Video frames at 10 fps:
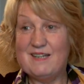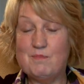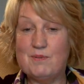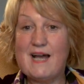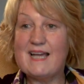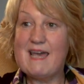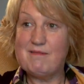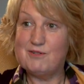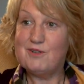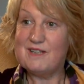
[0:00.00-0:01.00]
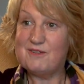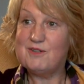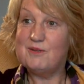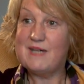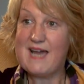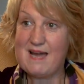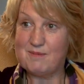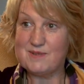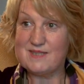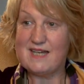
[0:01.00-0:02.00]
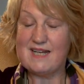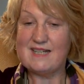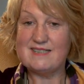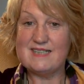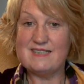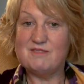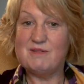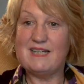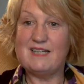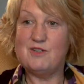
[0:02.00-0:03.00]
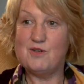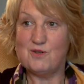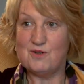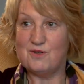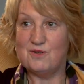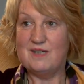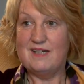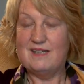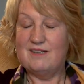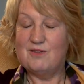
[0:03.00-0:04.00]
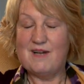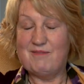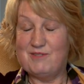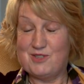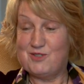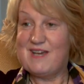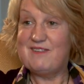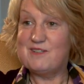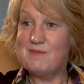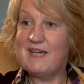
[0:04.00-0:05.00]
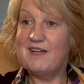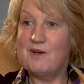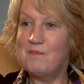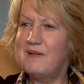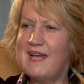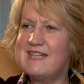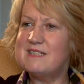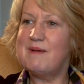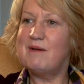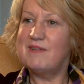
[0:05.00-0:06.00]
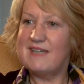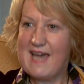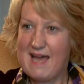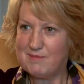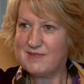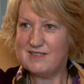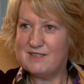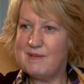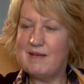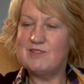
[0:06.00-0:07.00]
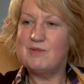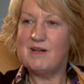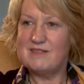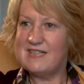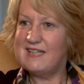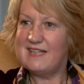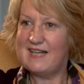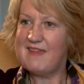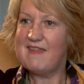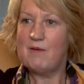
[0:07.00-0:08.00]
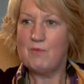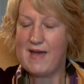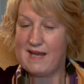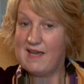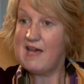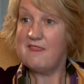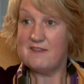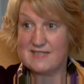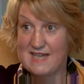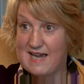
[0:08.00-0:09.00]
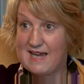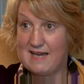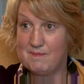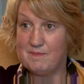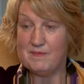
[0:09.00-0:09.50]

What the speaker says: but I kept falling through gaps and I didn't really know or have the strength to make a complaint about the gaps and to be able to articulate that well at the time.